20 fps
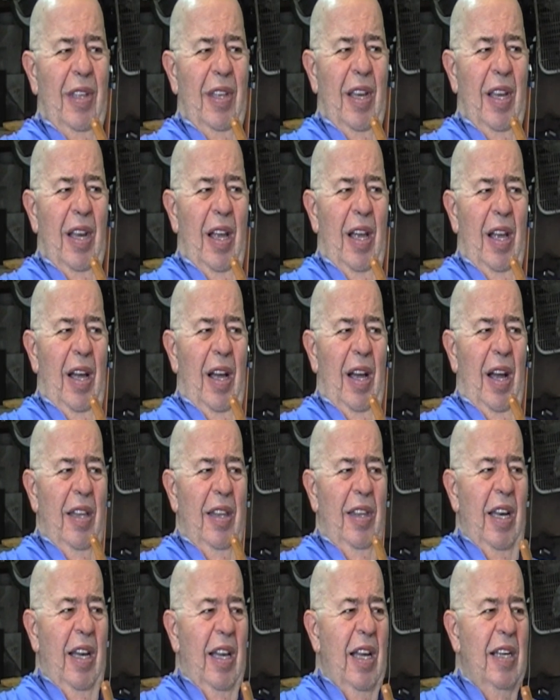
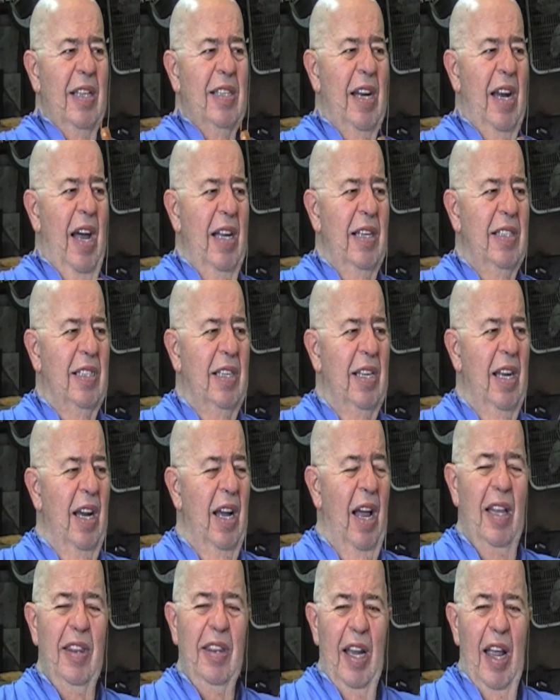I think that sign's thing.
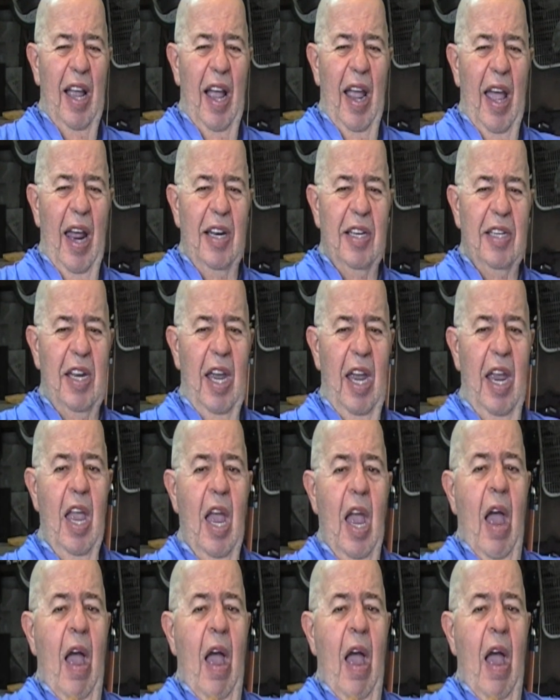I think I gotta say,